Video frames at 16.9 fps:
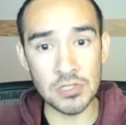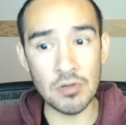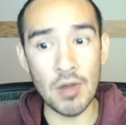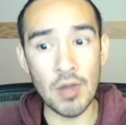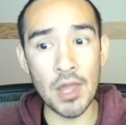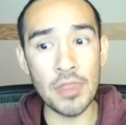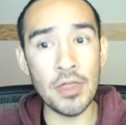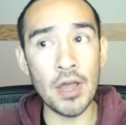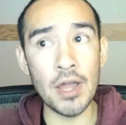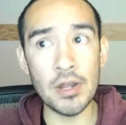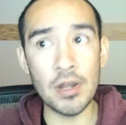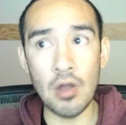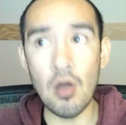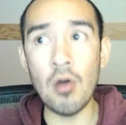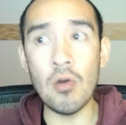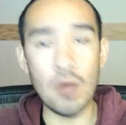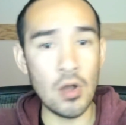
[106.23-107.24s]
So I thought,
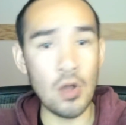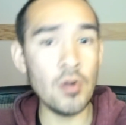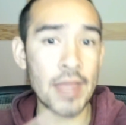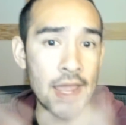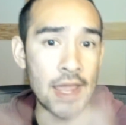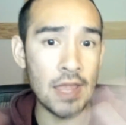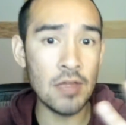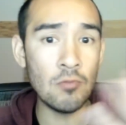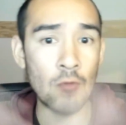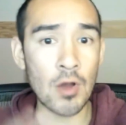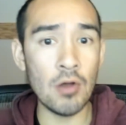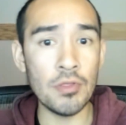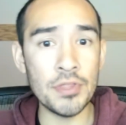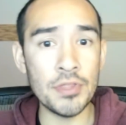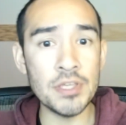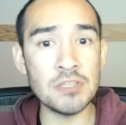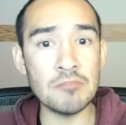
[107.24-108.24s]
oh, okay,
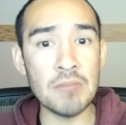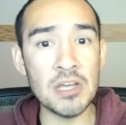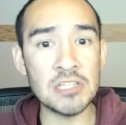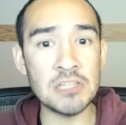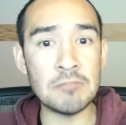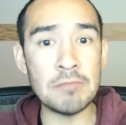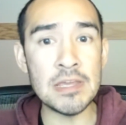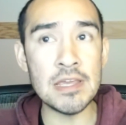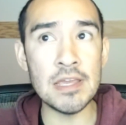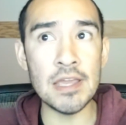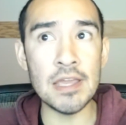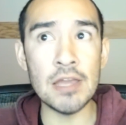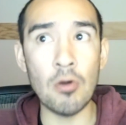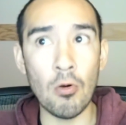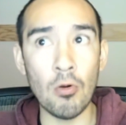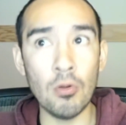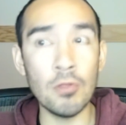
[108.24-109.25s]
well, this must be
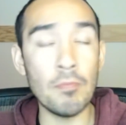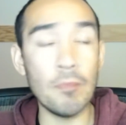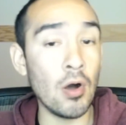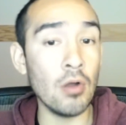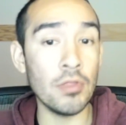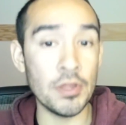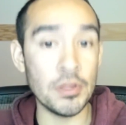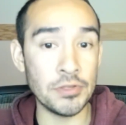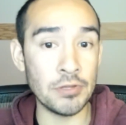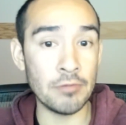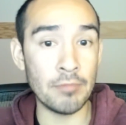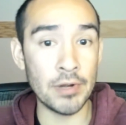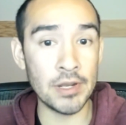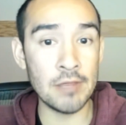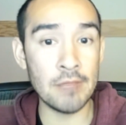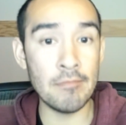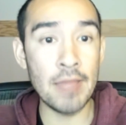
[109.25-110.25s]
an old ball that they're
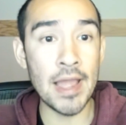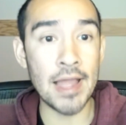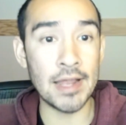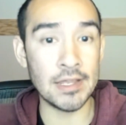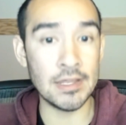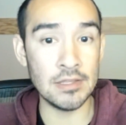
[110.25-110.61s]
bringing back.